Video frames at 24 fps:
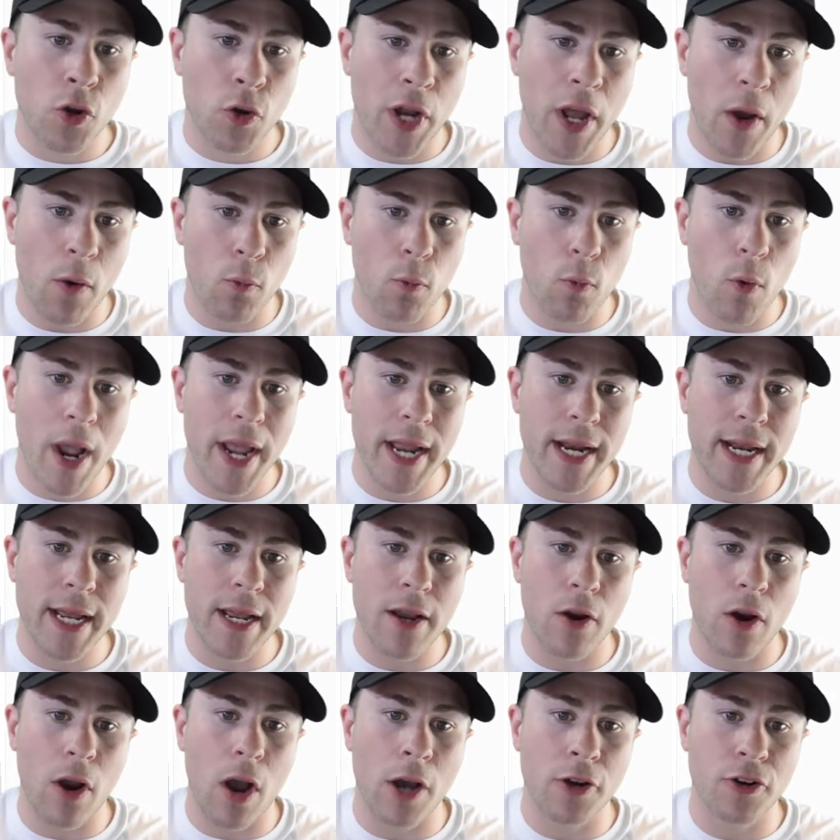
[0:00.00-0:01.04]
Now, right
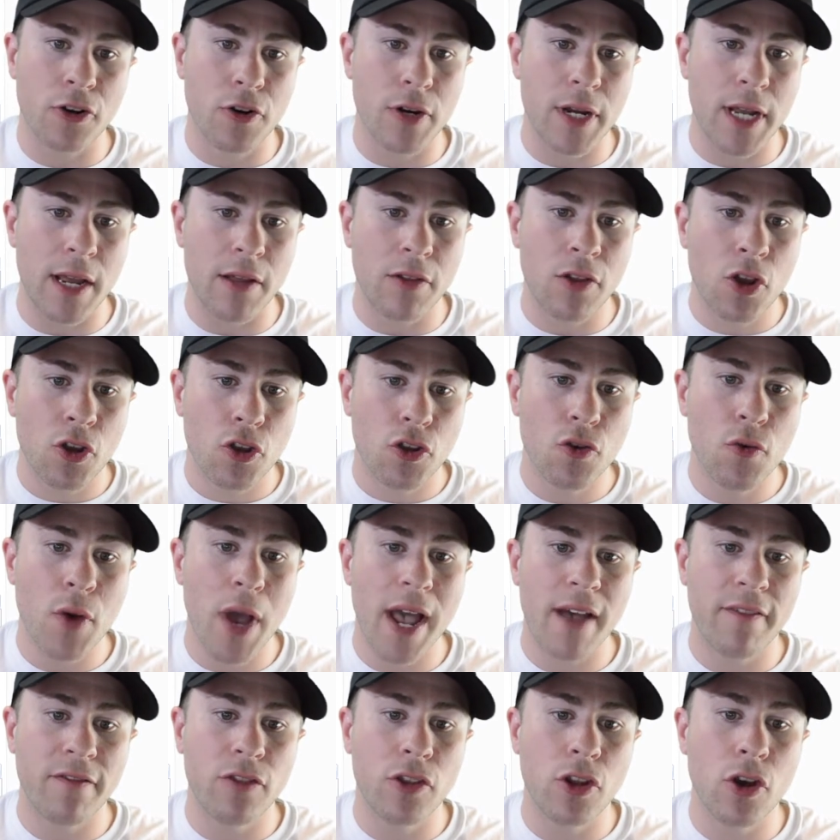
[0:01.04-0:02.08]
here underneath, you
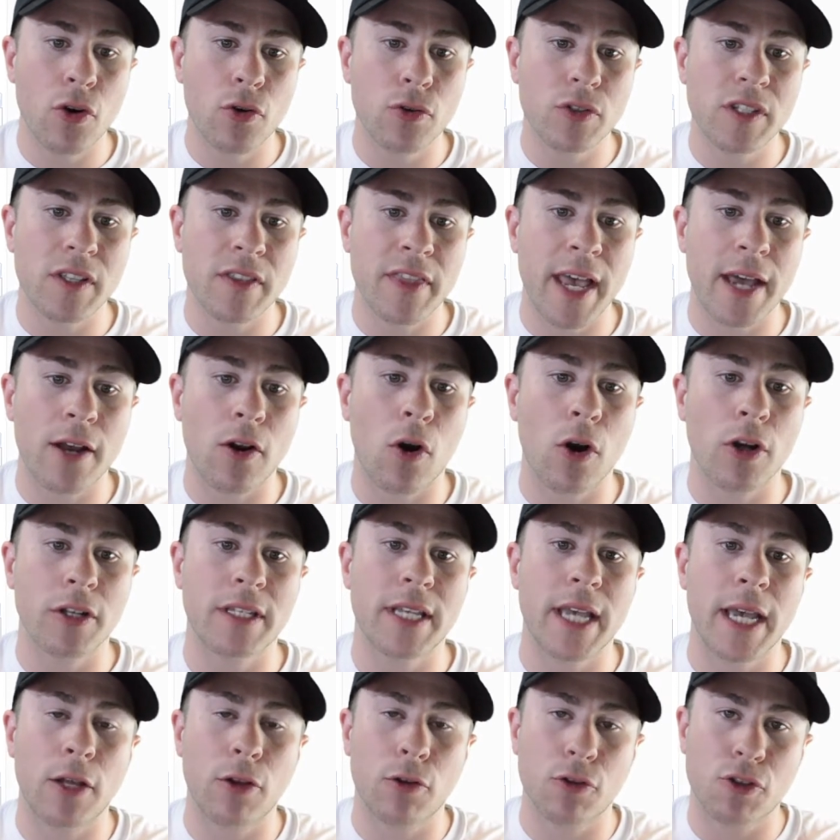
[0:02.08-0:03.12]
have notes that are
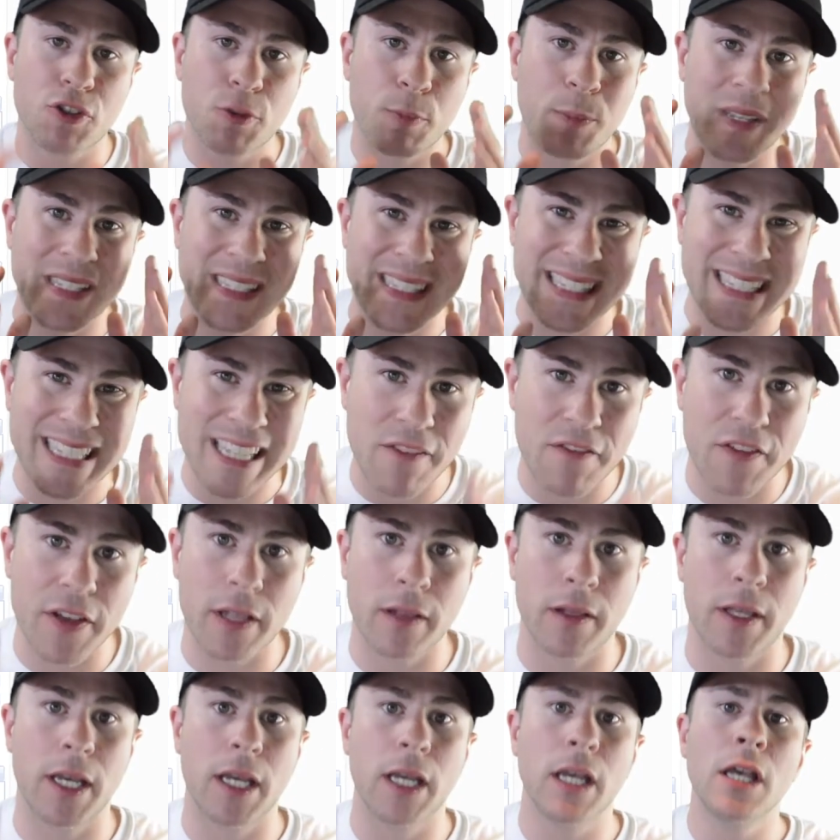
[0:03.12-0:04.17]
tailored
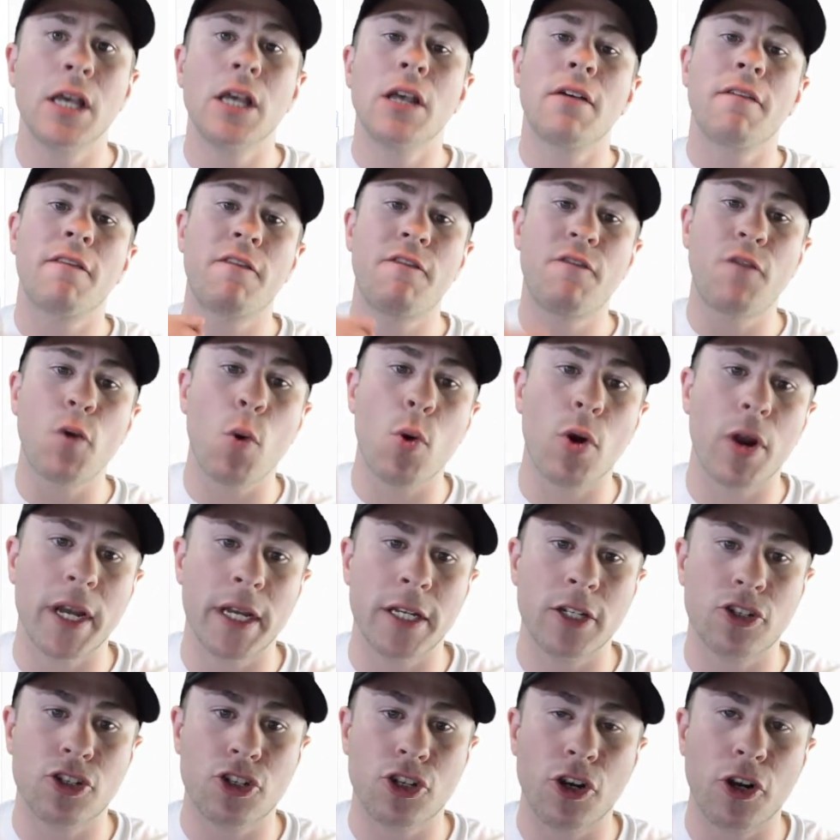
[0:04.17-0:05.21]
specifically for
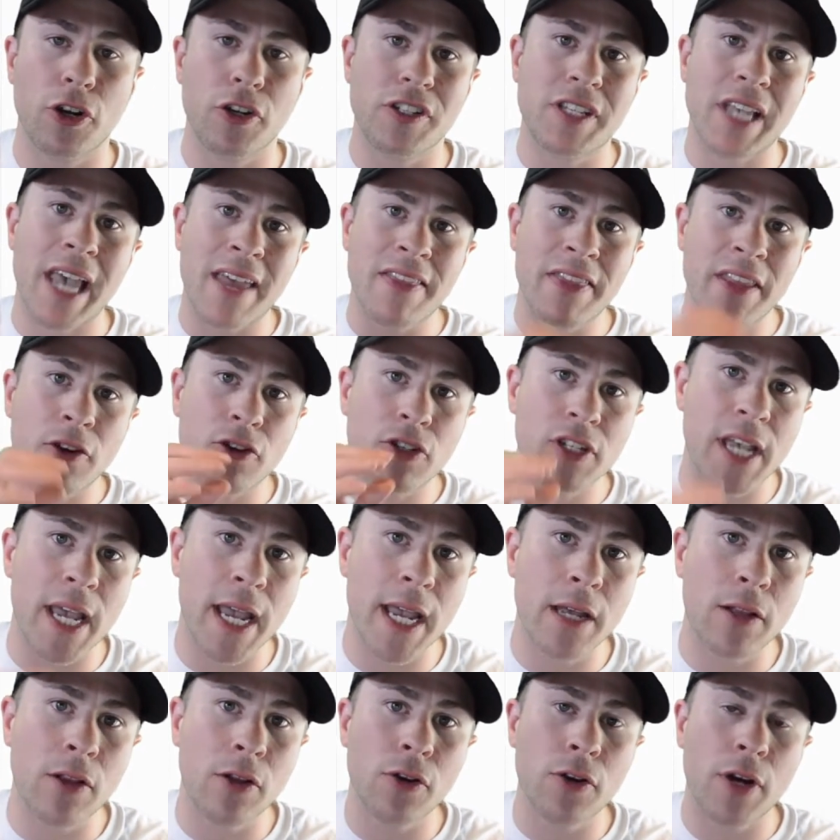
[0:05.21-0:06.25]
insurers, and they're
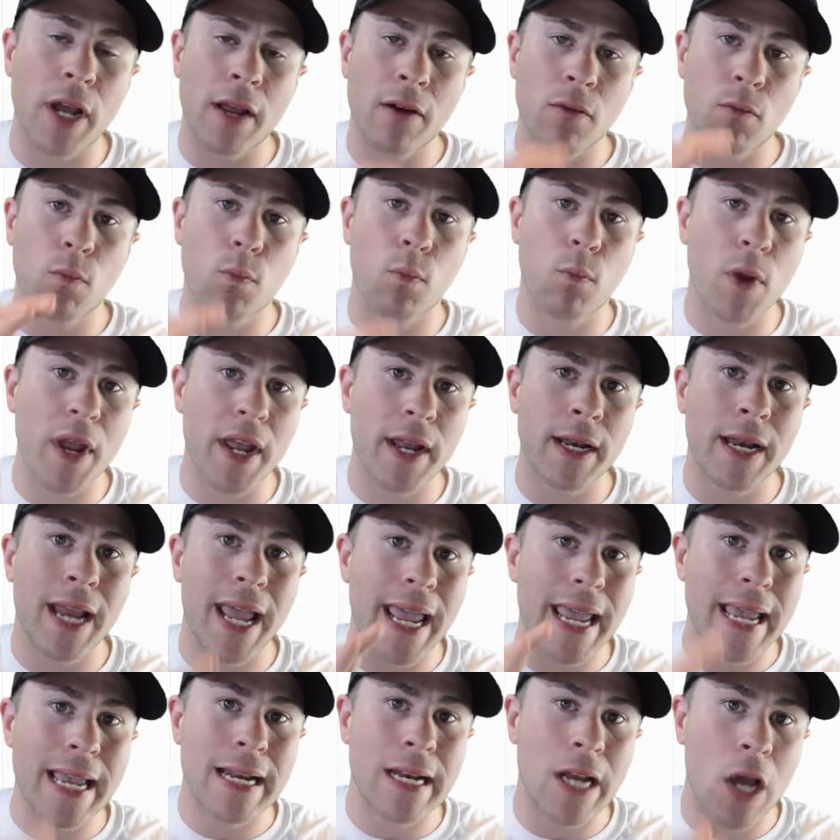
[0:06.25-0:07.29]
tailored and written
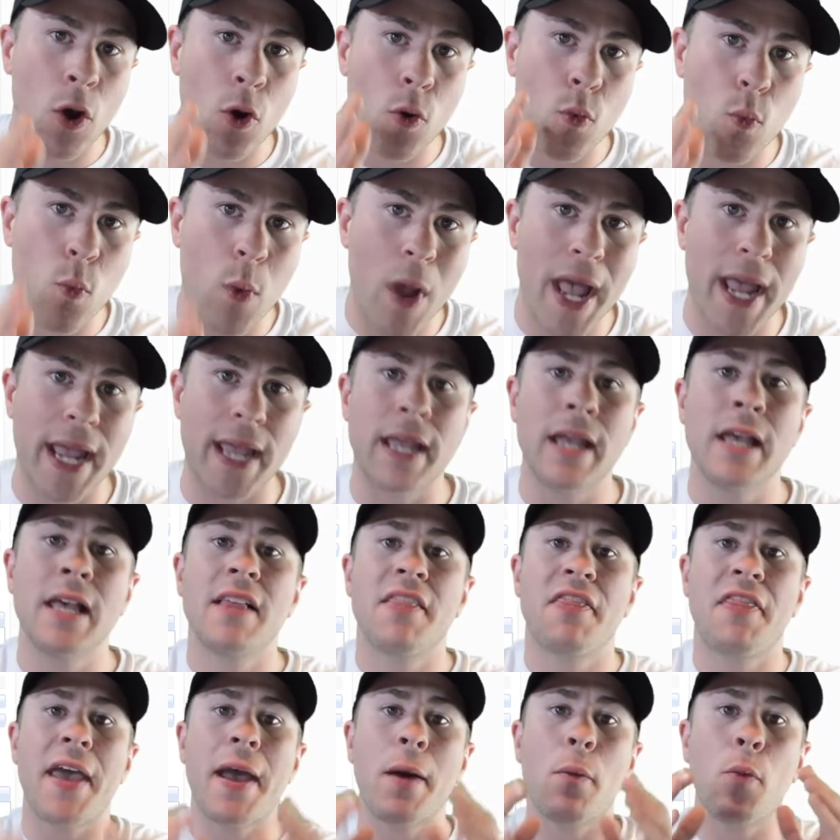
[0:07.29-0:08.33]
in a way
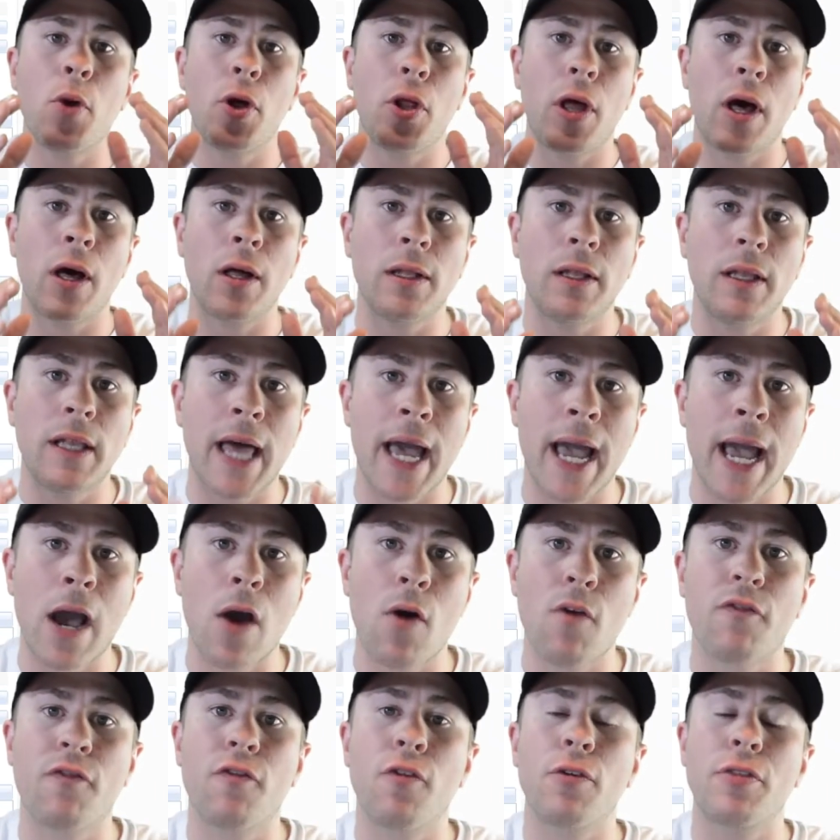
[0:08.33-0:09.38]
that will
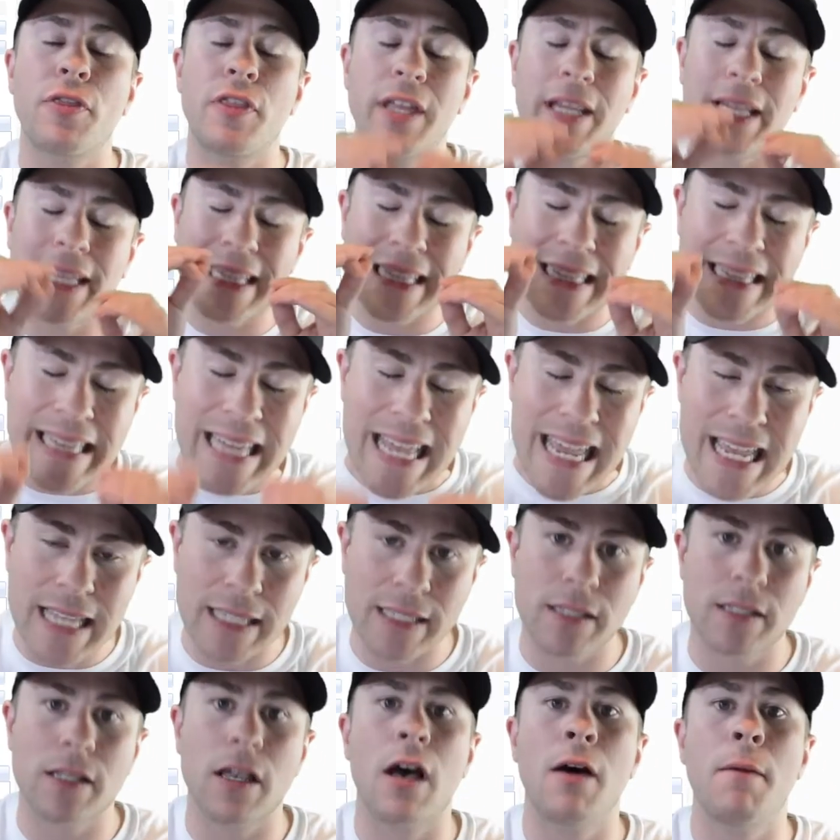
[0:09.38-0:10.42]
allow for the
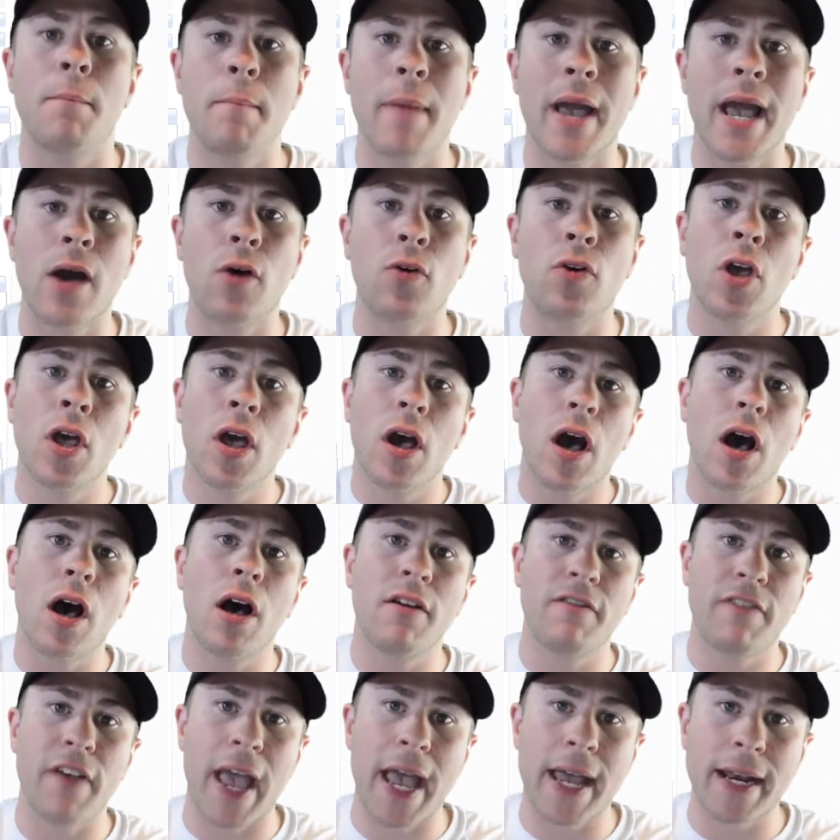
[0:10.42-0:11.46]
least amount
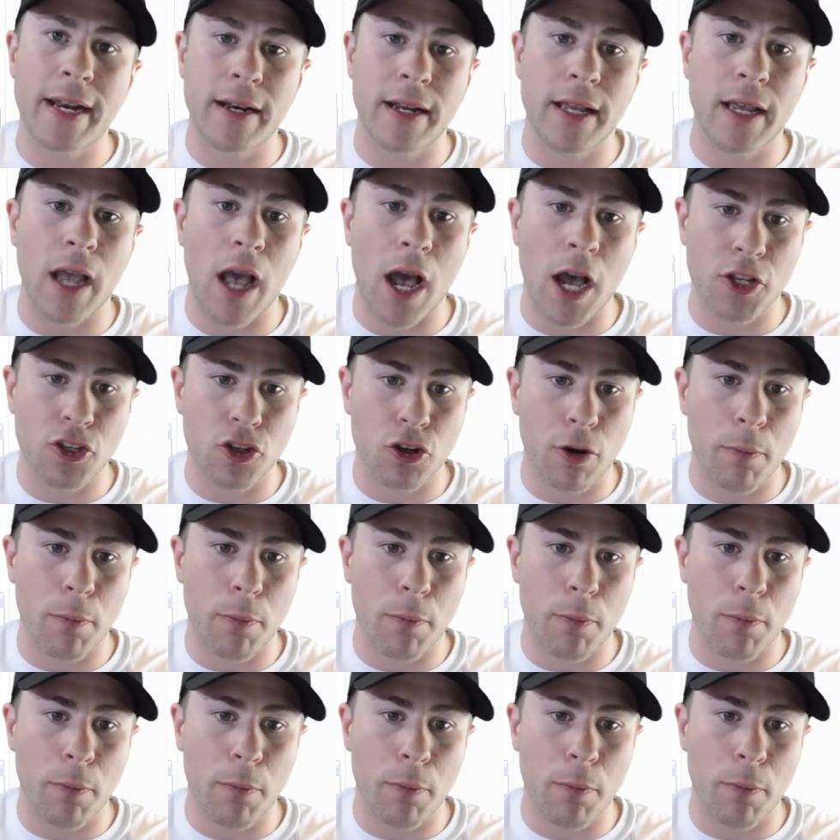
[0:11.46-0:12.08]
of editing on